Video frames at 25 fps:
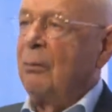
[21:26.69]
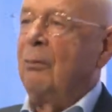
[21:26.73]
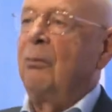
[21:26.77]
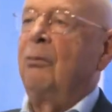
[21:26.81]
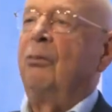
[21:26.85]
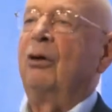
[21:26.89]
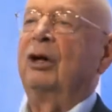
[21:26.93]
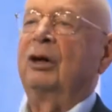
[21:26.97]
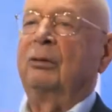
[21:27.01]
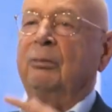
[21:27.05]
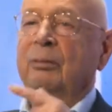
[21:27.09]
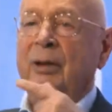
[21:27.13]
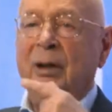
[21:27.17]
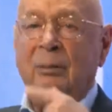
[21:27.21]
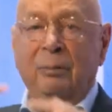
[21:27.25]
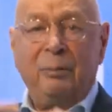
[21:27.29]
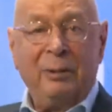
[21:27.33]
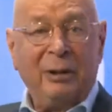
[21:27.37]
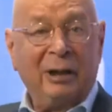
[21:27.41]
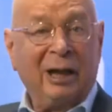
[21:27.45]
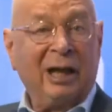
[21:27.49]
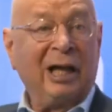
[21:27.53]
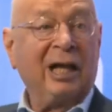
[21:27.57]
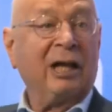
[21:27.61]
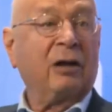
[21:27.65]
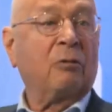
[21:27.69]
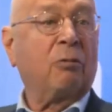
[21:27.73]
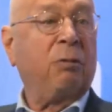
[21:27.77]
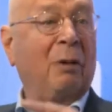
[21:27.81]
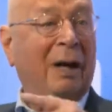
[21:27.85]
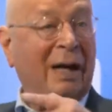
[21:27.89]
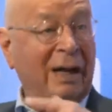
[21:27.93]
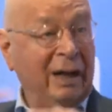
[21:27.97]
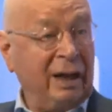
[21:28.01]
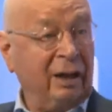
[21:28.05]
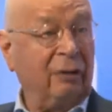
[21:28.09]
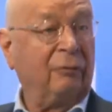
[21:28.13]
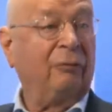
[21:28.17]
what will be
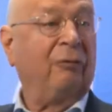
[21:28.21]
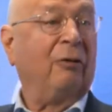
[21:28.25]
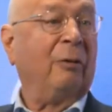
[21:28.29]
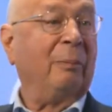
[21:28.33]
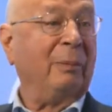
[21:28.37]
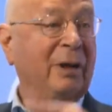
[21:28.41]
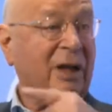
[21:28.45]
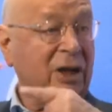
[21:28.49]
required from